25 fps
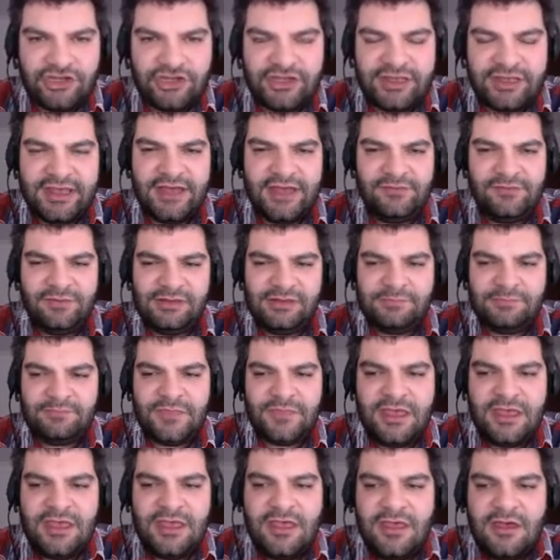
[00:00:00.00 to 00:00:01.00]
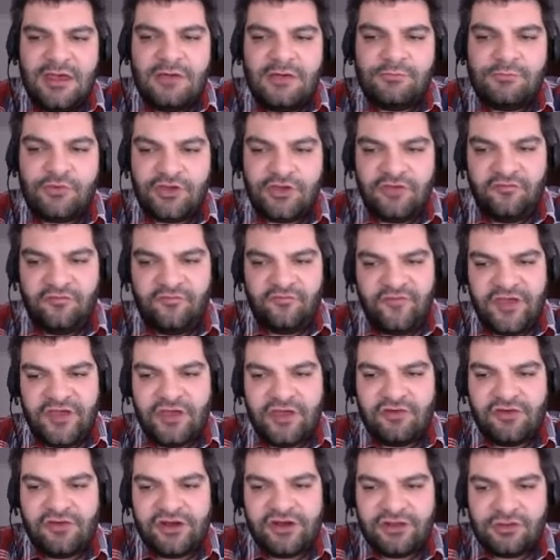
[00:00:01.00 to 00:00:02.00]
You can't really put your
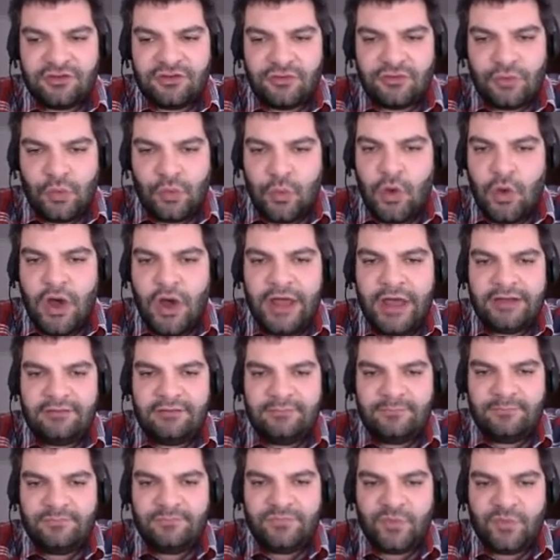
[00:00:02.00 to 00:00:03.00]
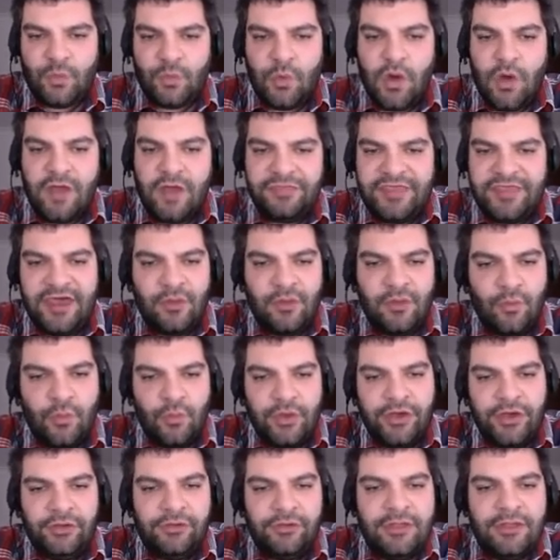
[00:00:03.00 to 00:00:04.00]
finger on it quite that
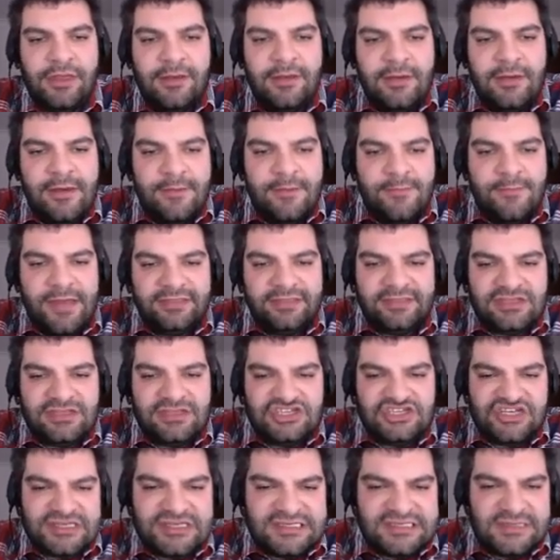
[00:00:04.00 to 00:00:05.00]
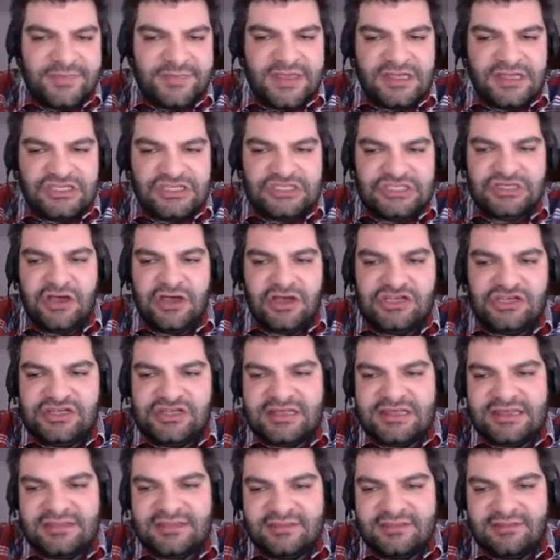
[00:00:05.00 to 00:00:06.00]
well. But there's just something inside you
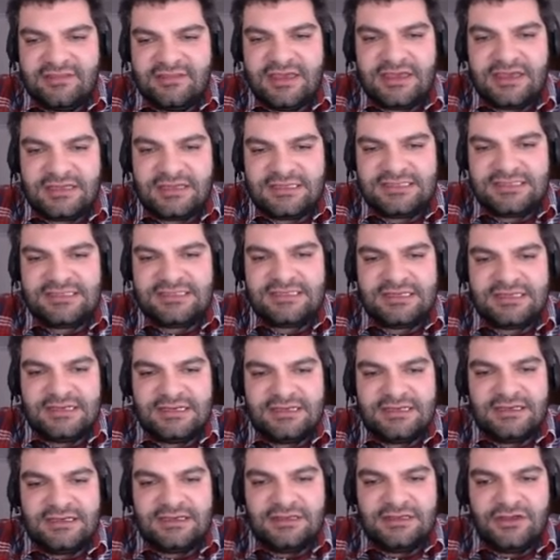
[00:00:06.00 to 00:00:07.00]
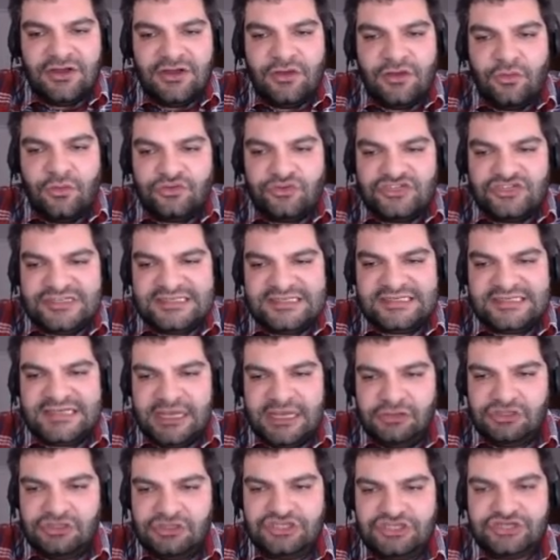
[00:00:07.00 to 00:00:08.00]
that thinks, you know, or just
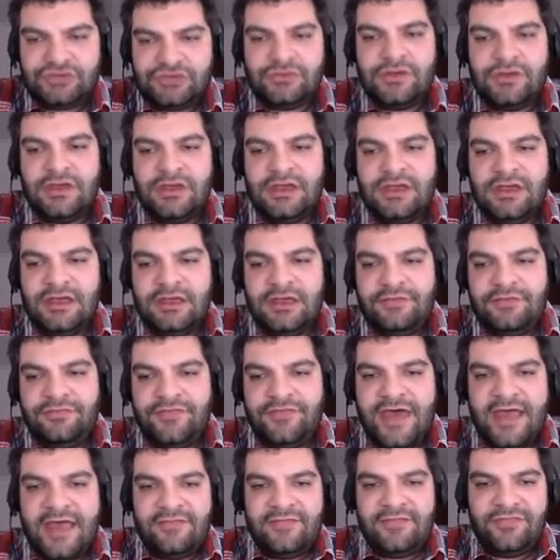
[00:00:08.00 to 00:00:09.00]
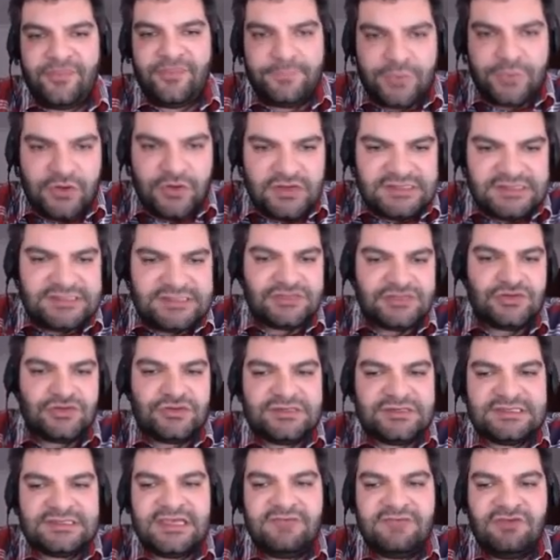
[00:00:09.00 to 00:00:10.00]
tells you that the person
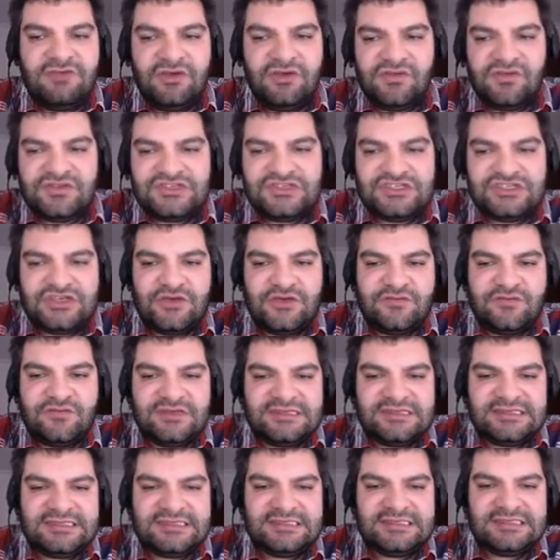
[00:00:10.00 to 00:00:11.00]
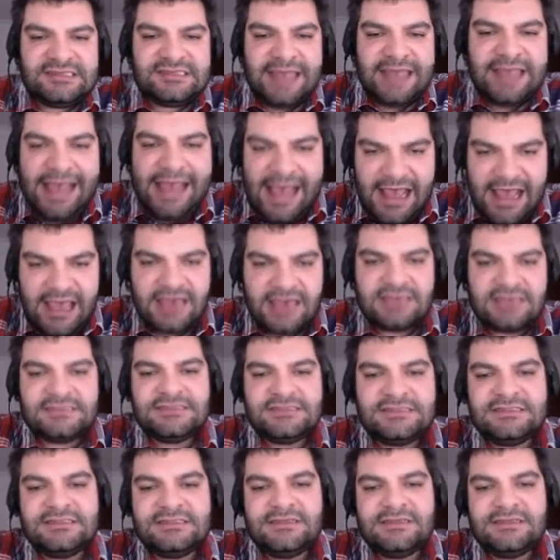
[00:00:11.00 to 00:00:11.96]
who's giving you the service cares.